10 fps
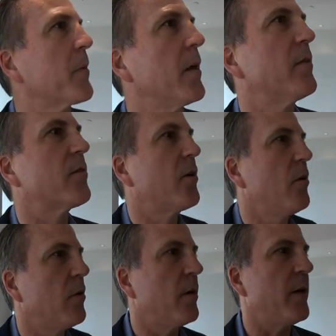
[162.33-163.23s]
Let's
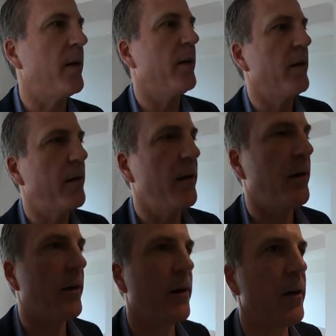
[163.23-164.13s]
go on in
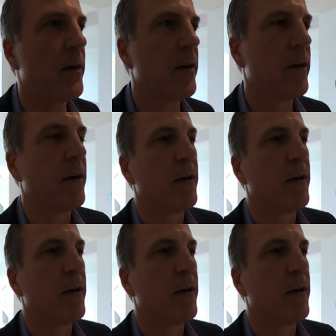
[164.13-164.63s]
here.